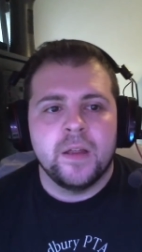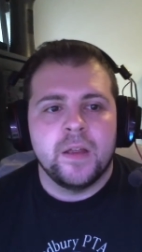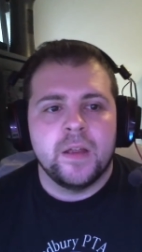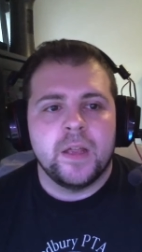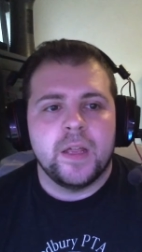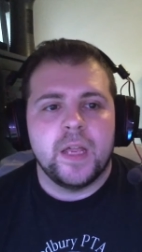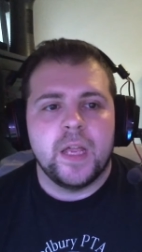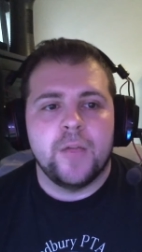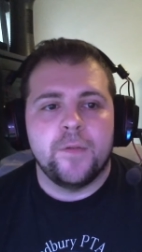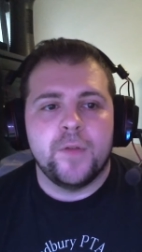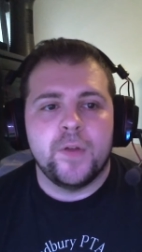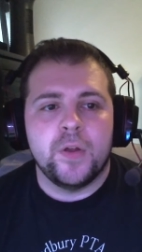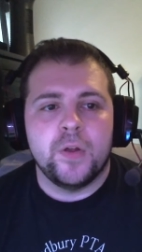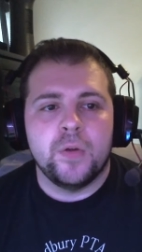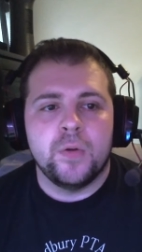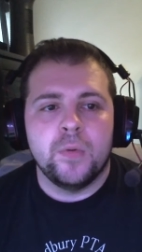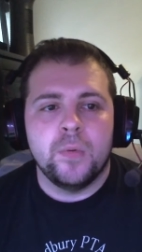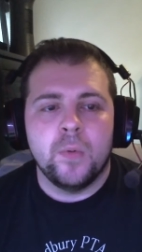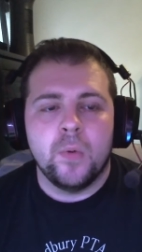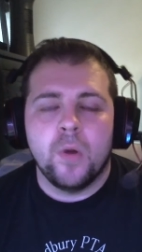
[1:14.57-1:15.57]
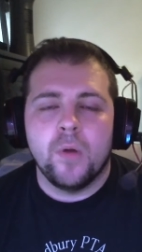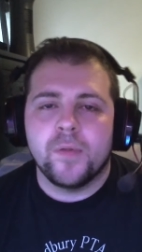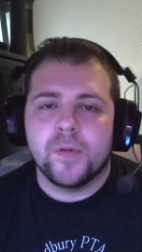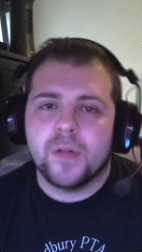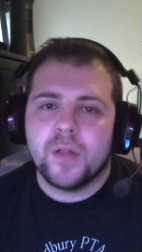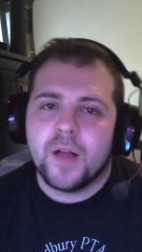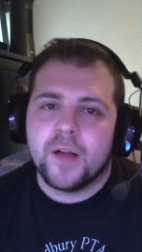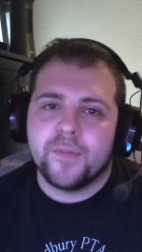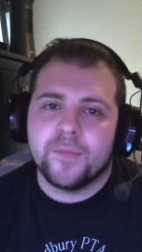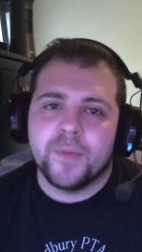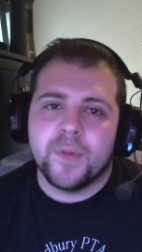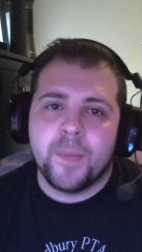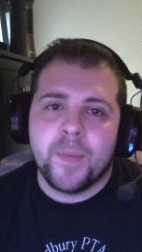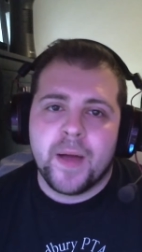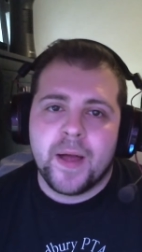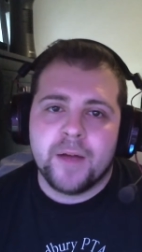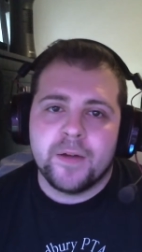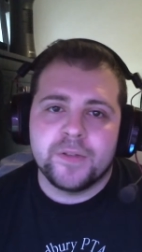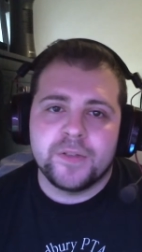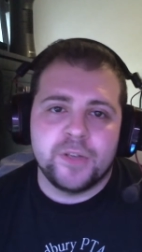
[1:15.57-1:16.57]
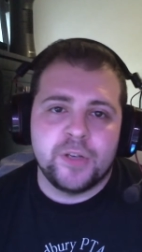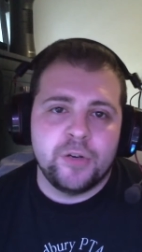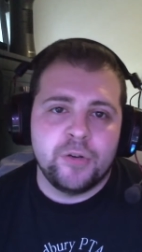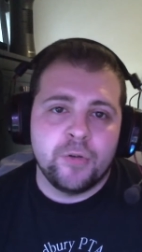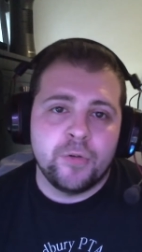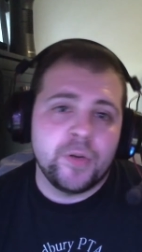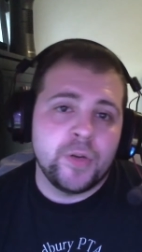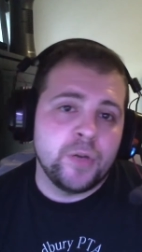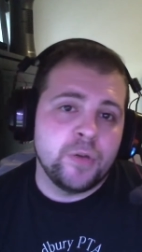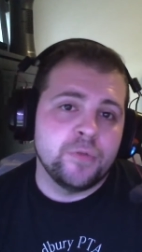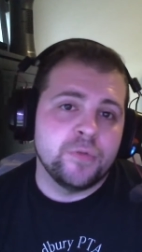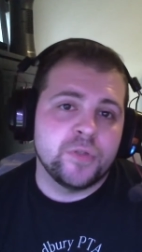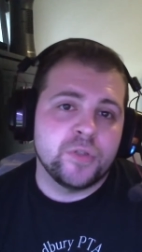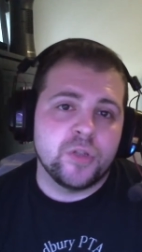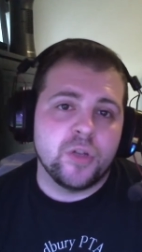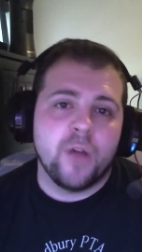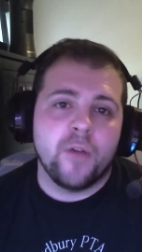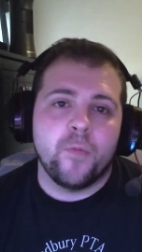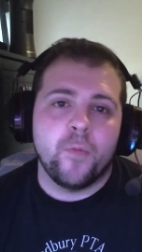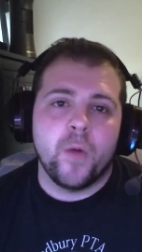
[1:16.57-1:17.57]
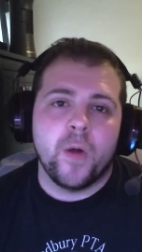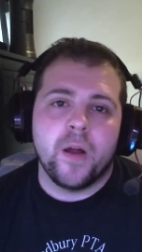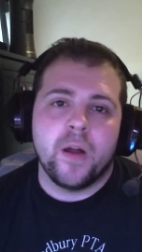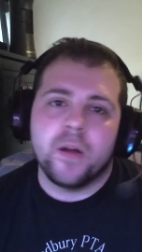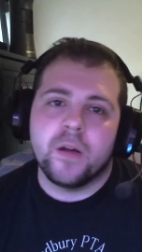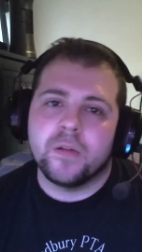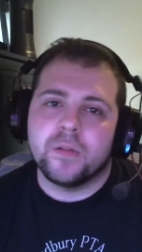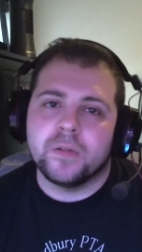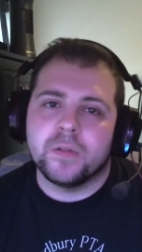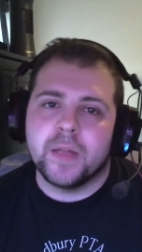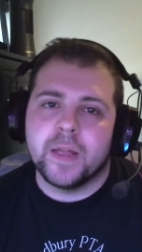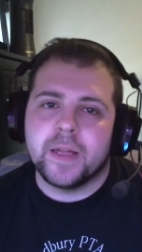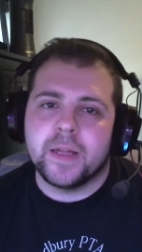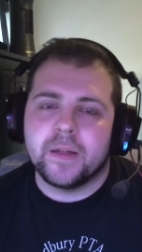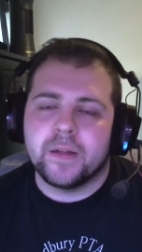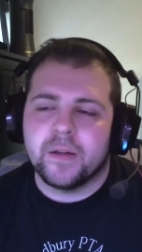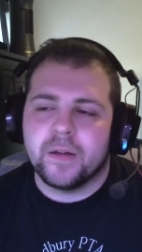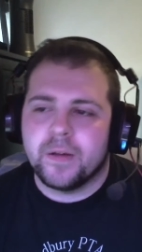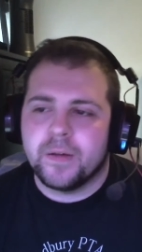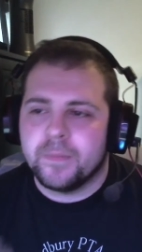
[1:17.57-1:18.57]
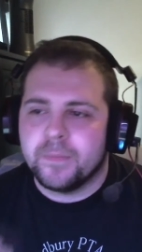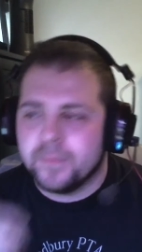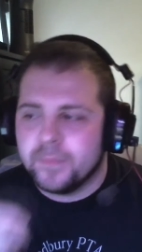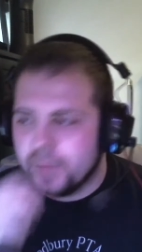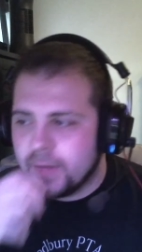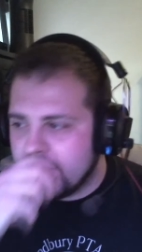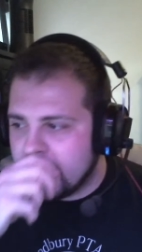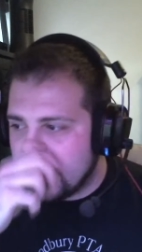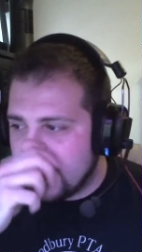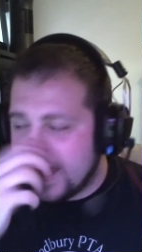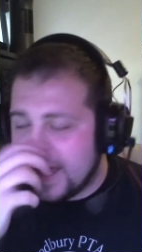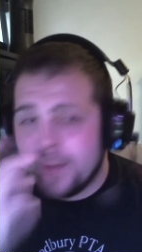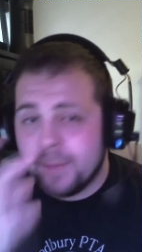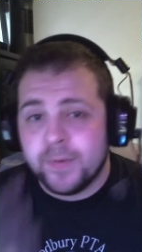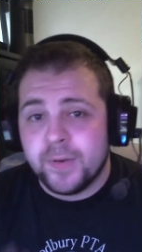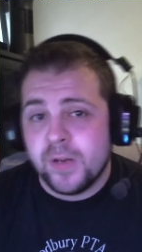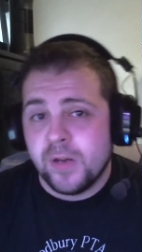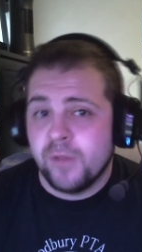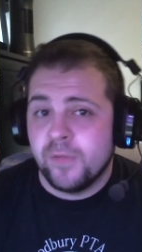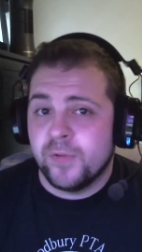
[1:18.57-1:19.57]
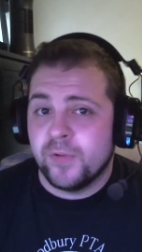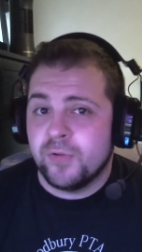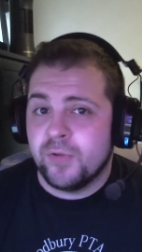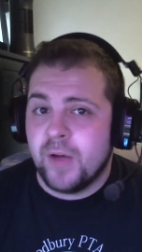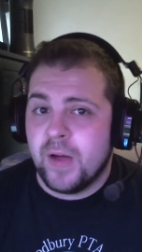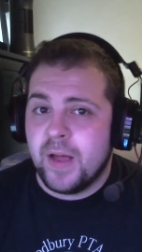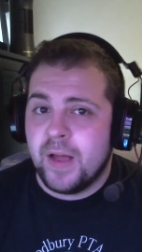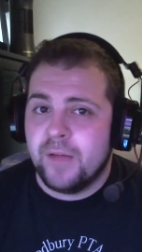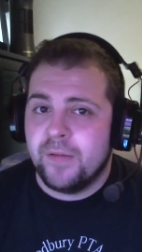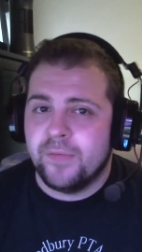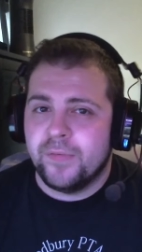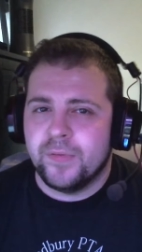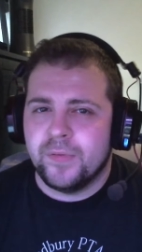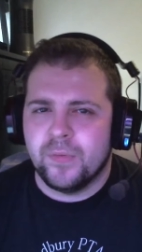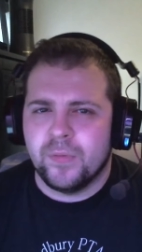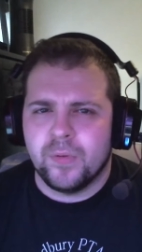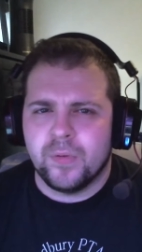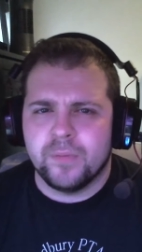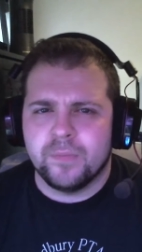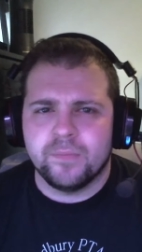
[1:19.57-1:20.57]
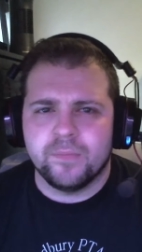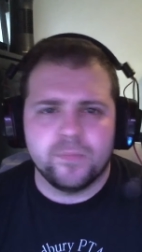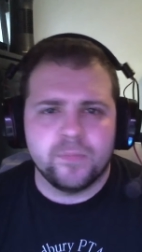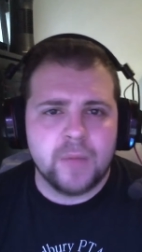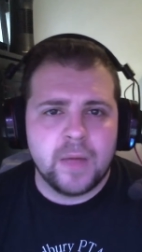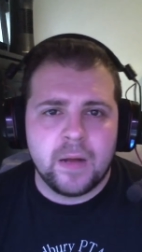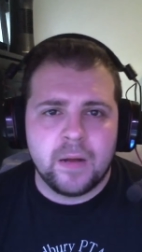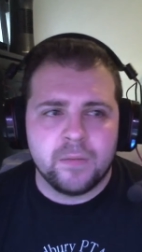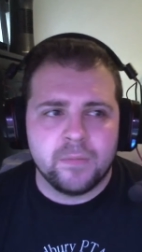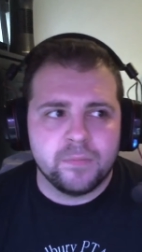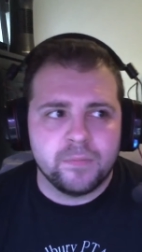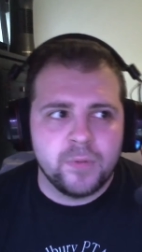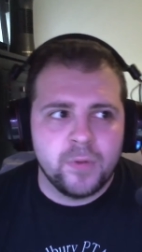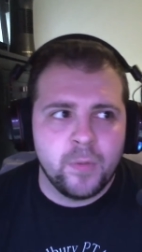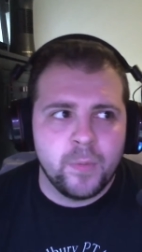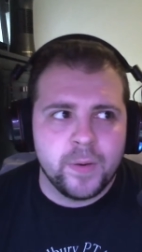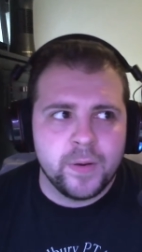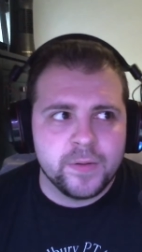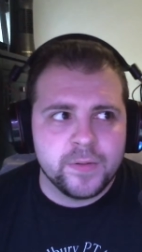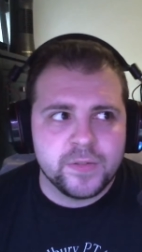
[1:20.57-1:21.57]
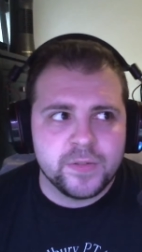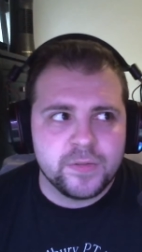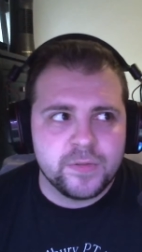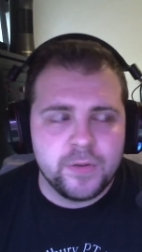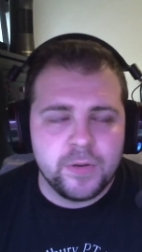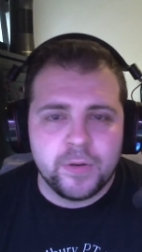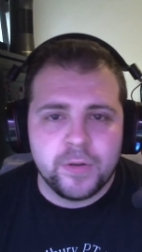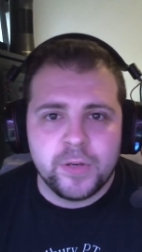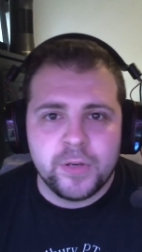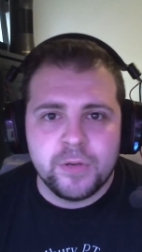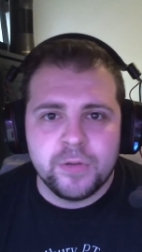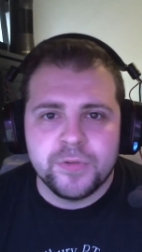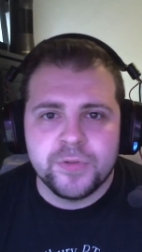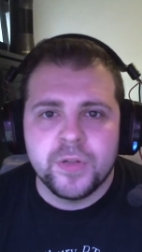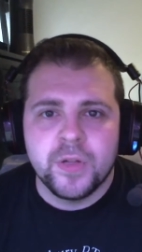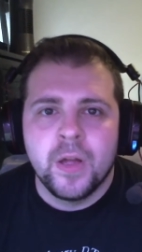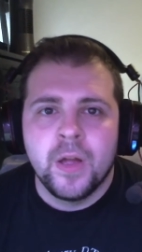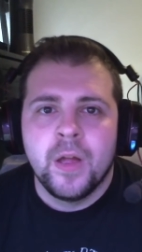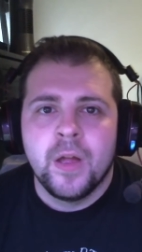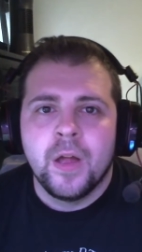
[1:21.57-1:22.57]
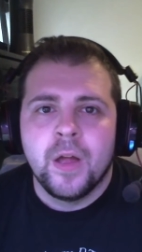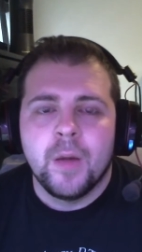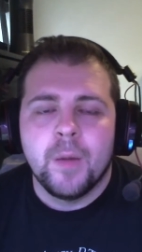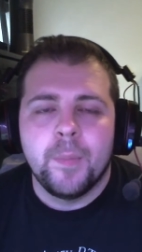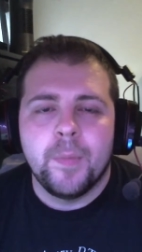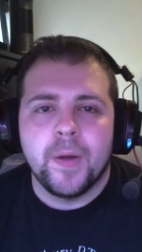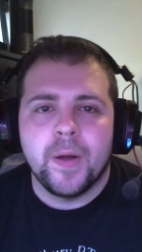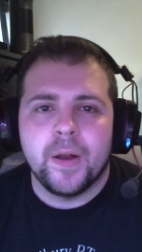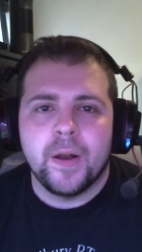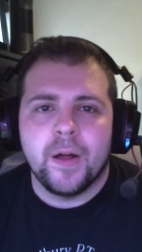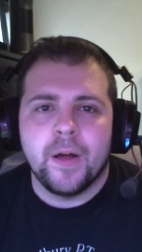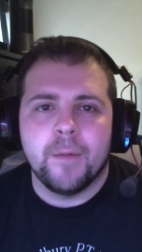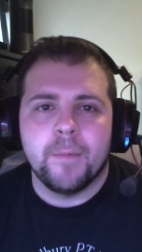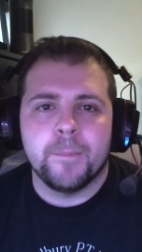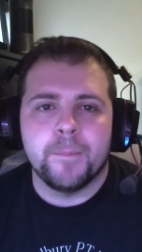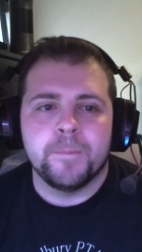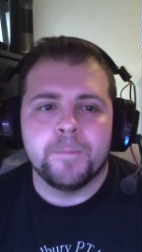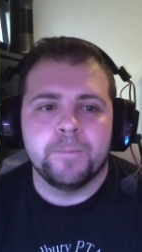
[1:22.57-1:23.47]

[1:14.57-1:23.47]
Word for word: if you overclock from the BIOS and you don't use software like um, like AMD Overdrive or I don't know what else you could use, but um,